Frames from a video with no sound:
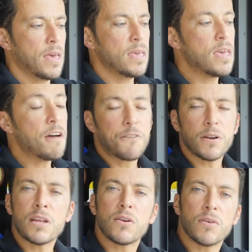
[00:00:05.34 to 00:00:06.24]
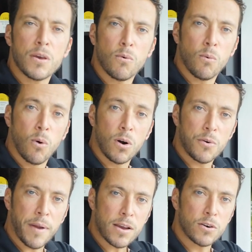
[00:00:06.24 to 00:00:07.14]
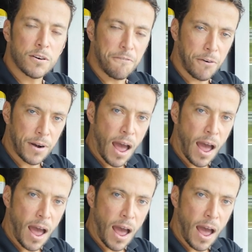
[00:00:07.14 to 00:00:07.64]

Jan Frodeno's new world record for the